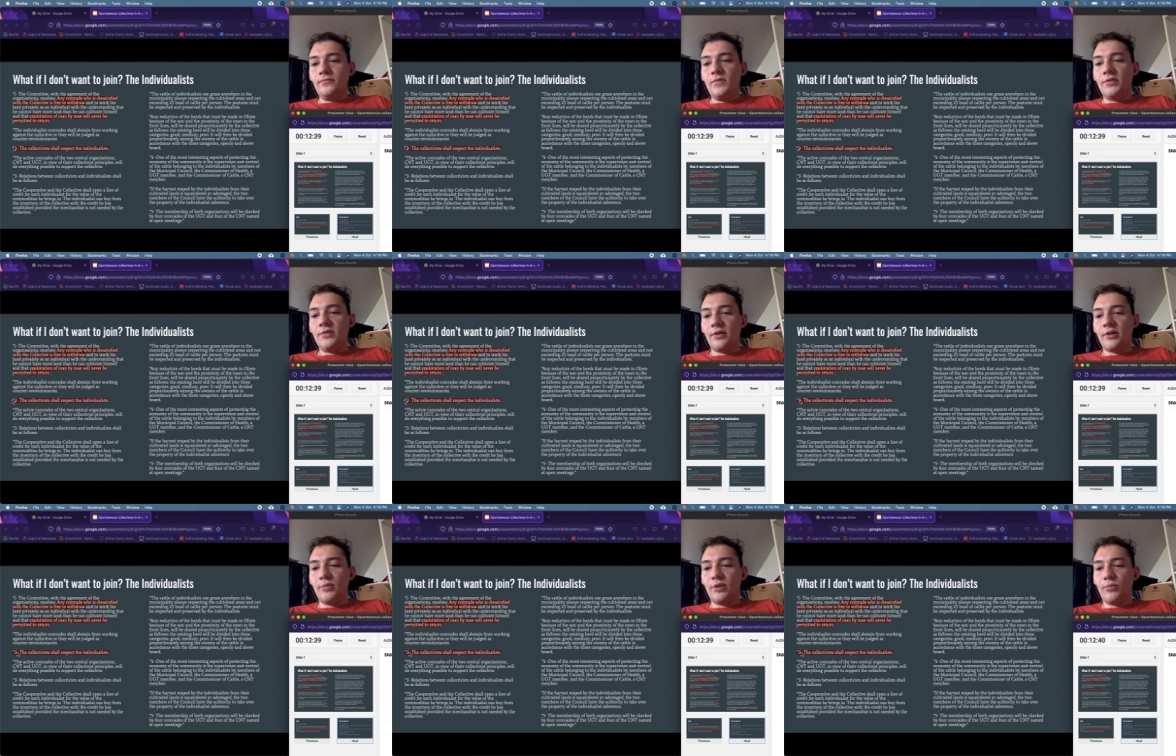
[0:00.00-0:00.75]
so, like,
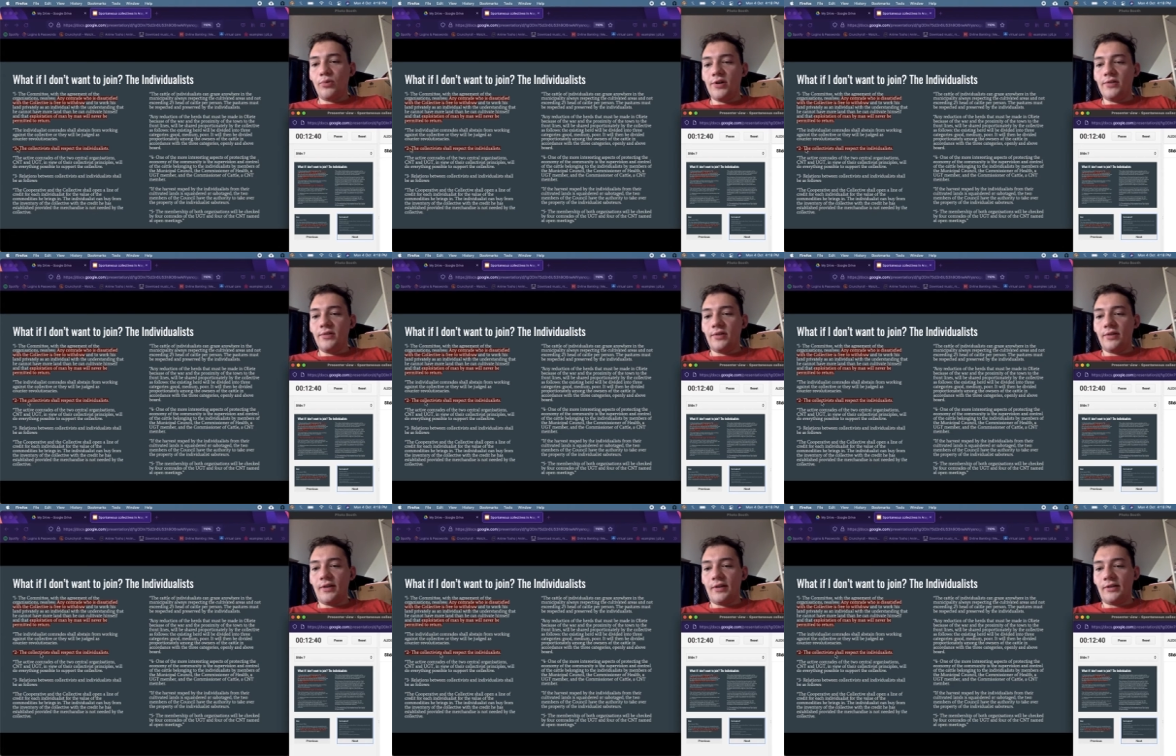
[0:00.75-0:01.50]
big point, the
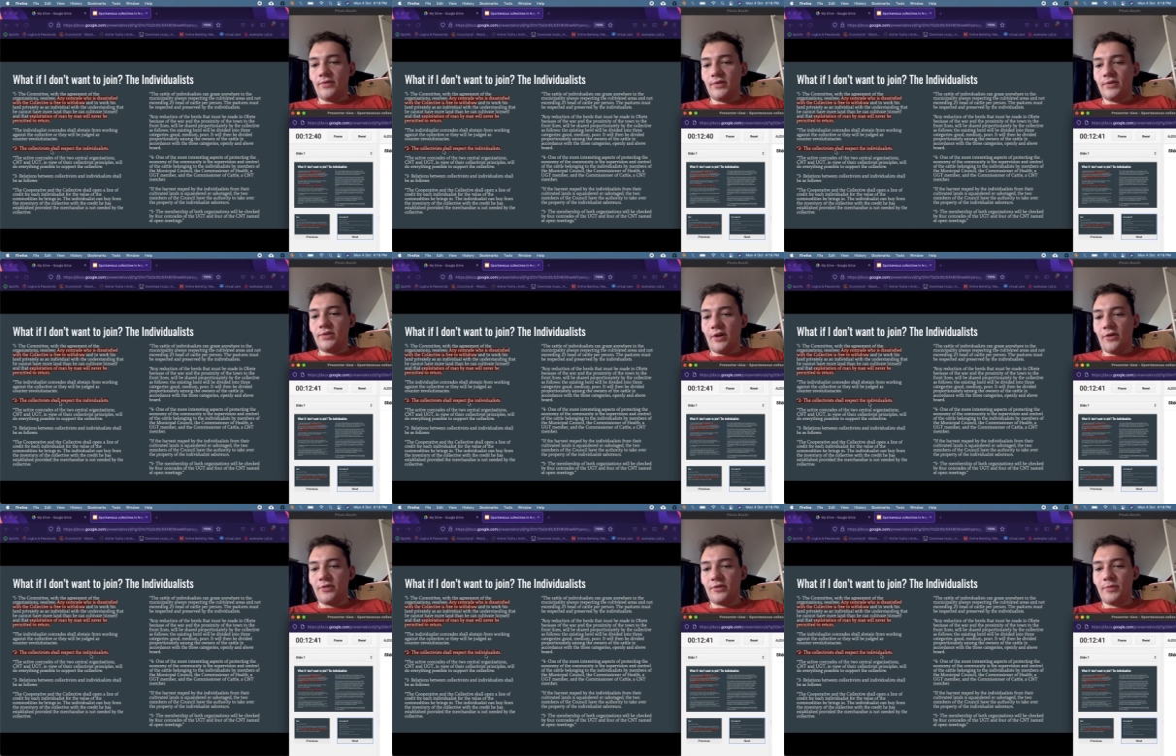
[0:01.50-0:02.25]
collectivists shall
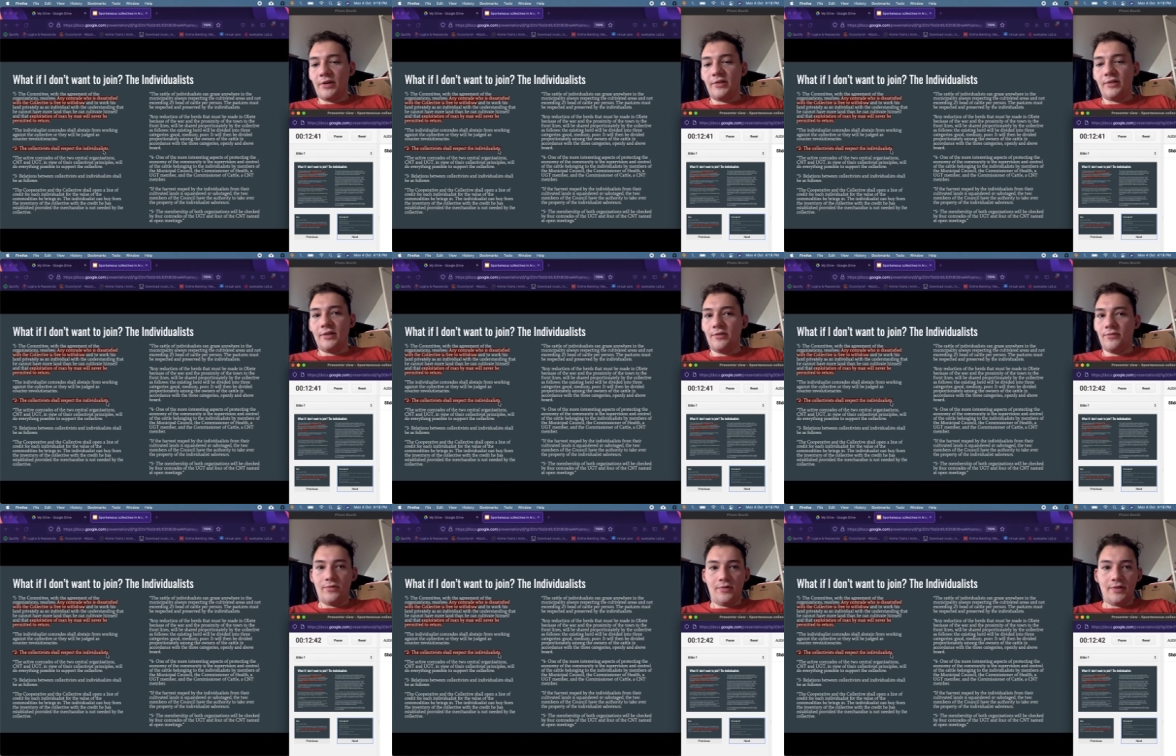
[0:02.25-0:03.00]
respect the
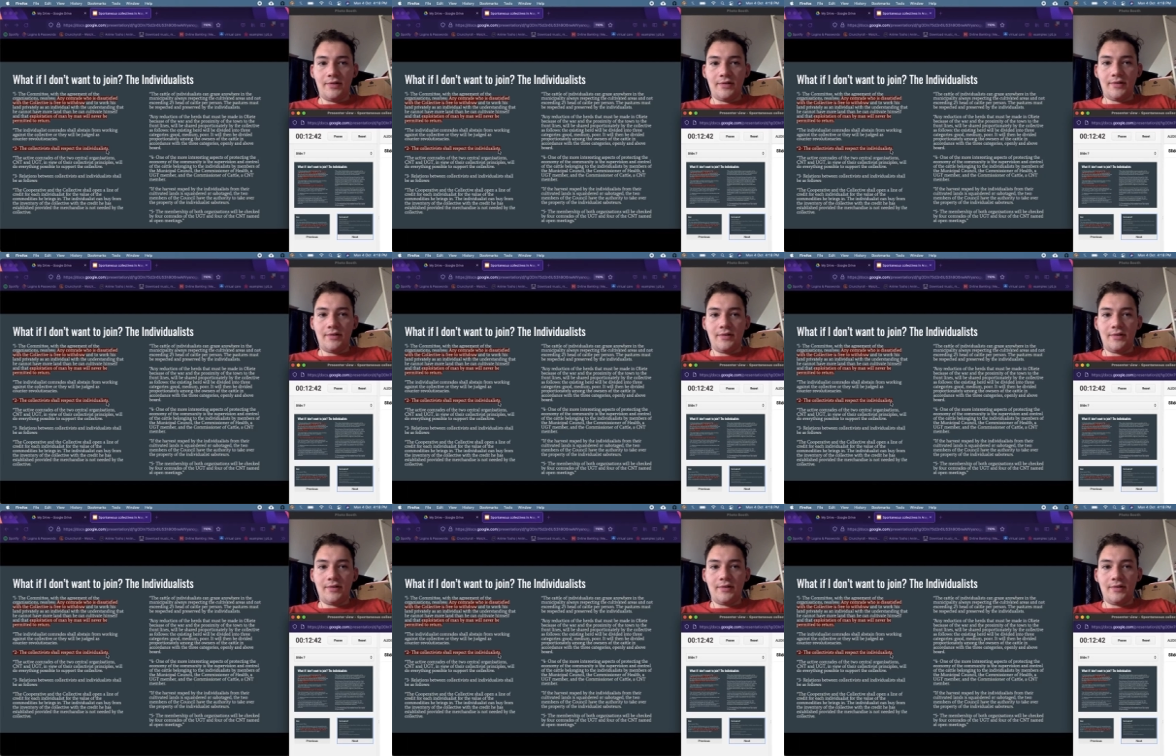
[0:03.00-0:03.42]
individualists.